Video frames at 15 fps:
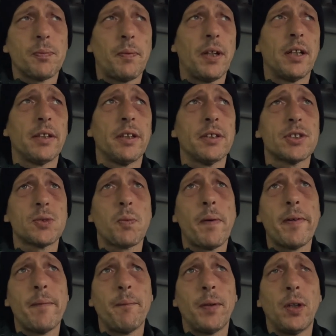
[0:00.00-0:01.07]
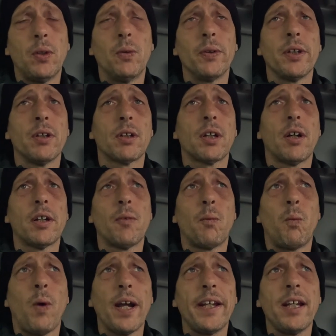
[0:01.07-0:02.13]
but the swimming pool, you're kind of
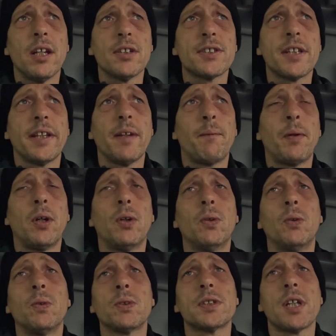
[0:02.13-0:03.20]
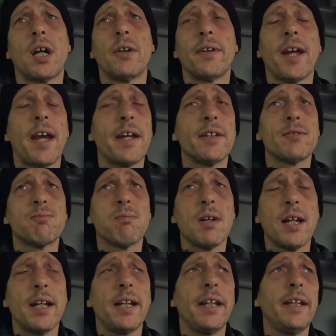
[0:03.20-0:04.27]
weightless in the pool, so yeah, it's
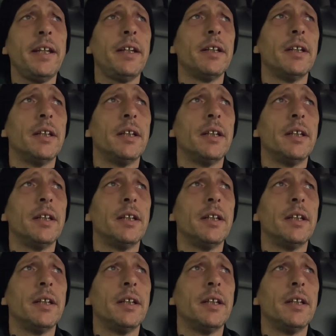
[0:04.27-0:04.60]
really